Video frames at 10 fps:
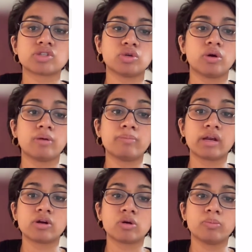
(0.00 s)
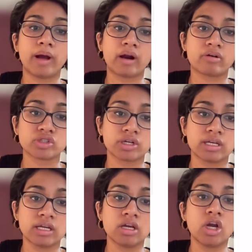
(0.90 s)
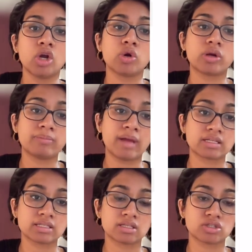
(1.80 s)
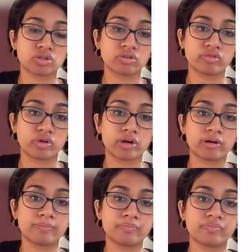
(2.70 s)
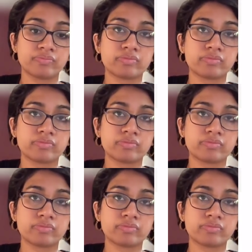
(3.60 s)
out to her medical power of attorney, who can make decisions for her.